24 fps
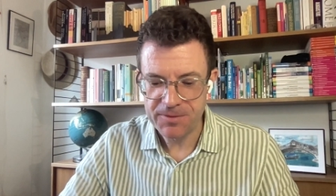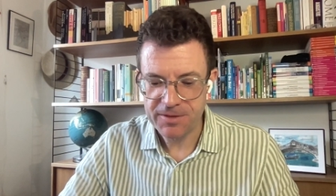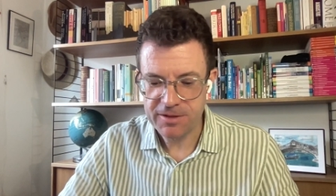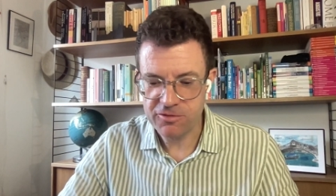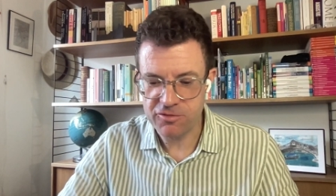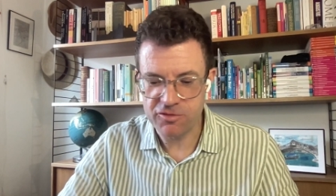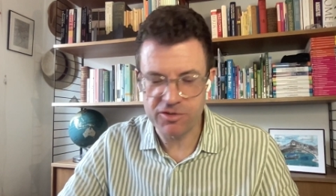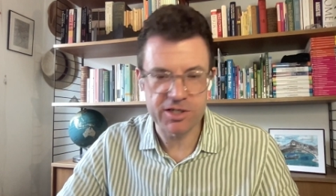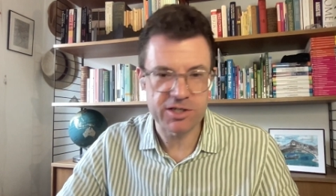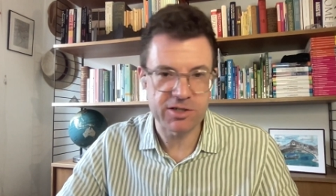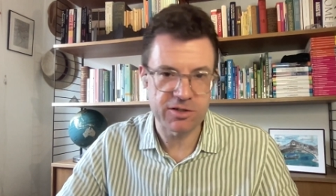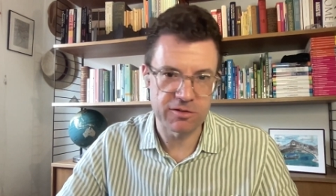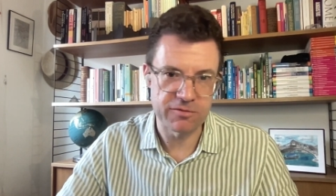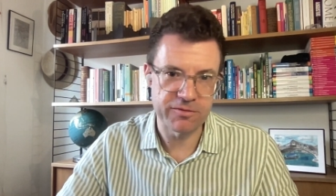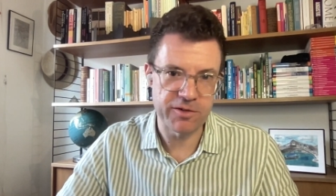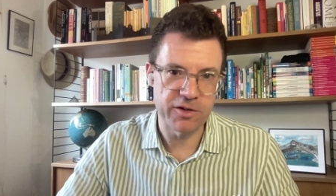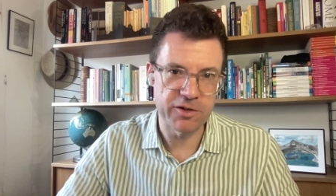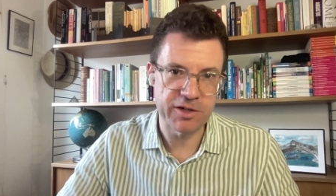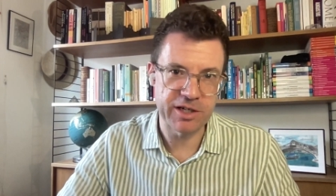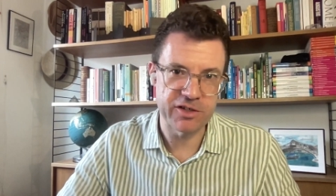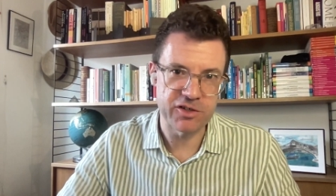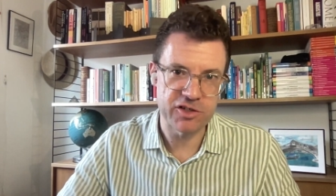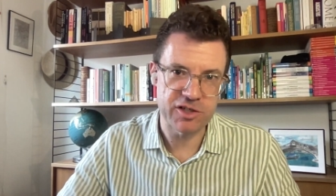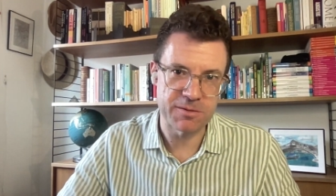traditional
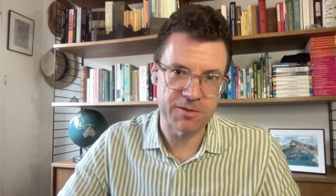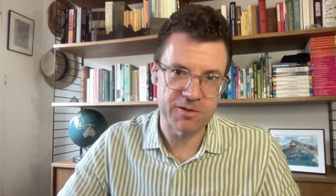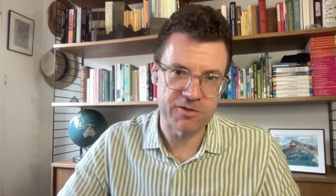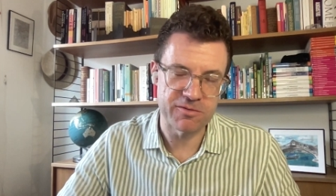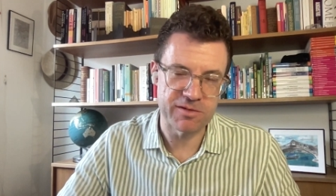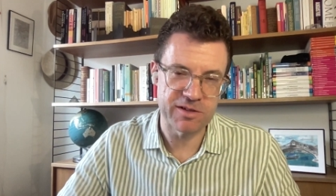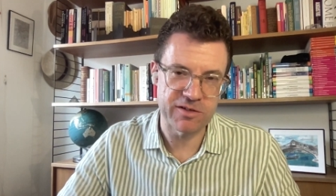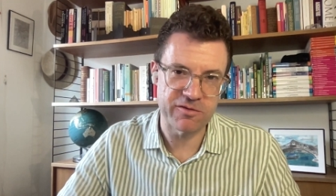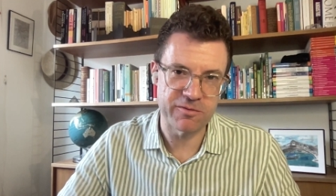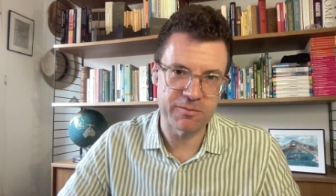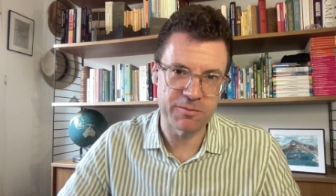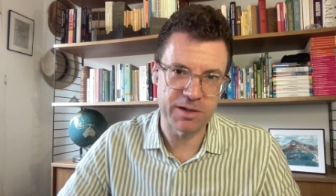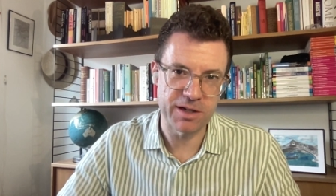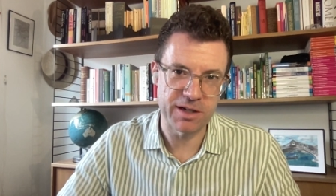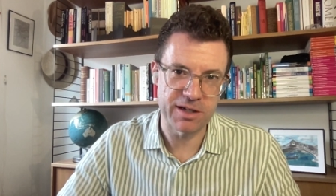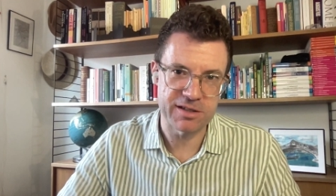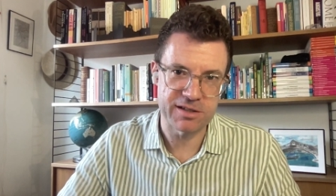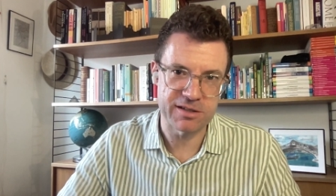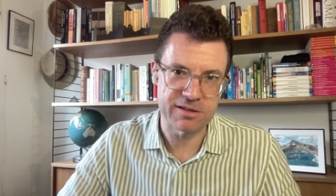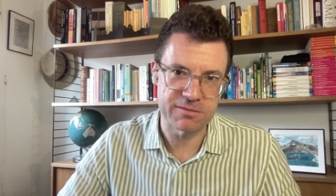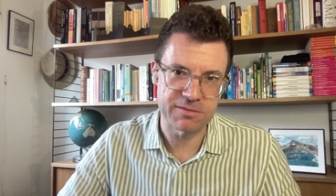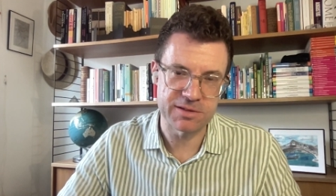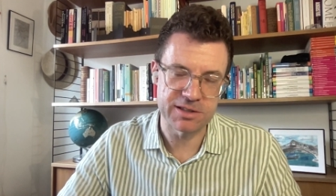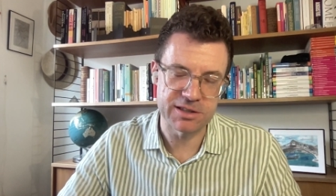folk instruments from different parts
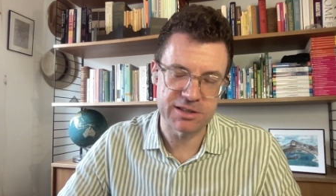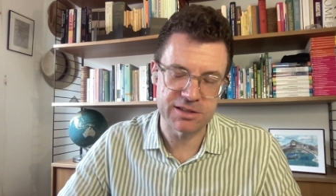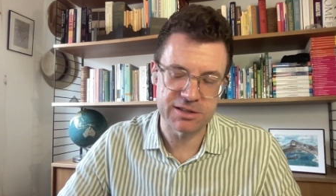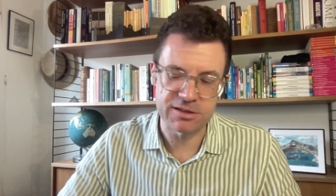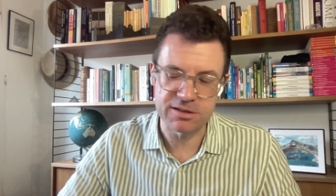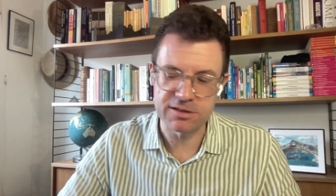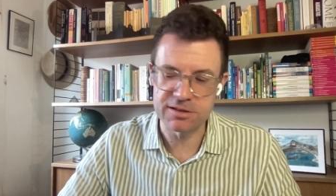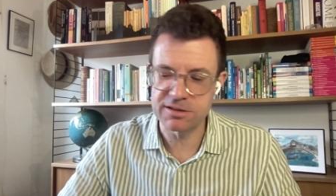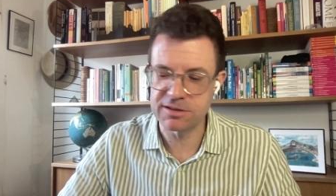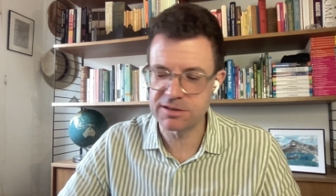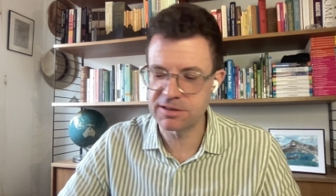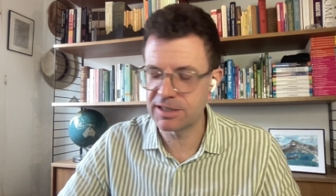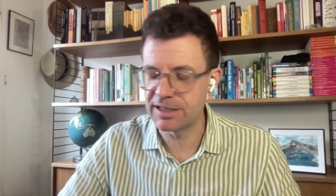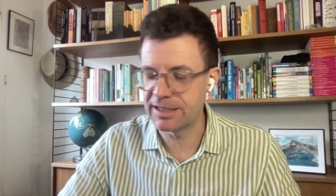of the world.